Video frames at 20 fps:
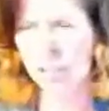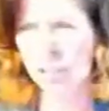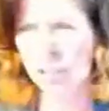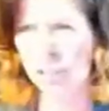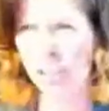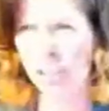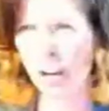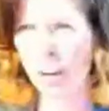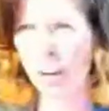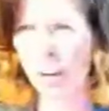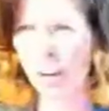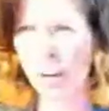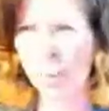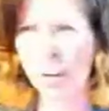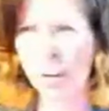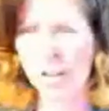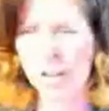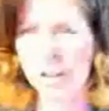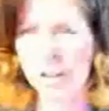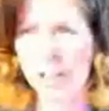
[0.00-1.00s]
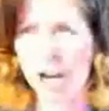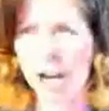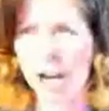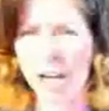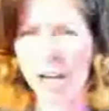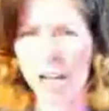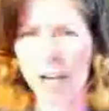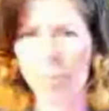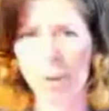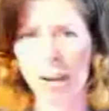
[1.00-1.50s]
don't know what you're talking
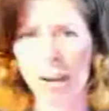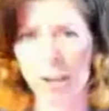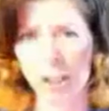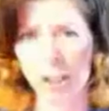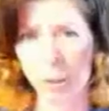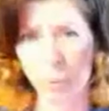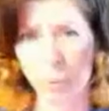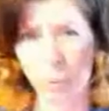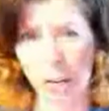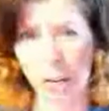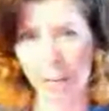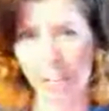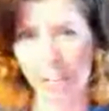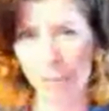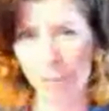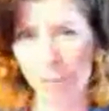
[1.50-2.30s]
about. You want to get me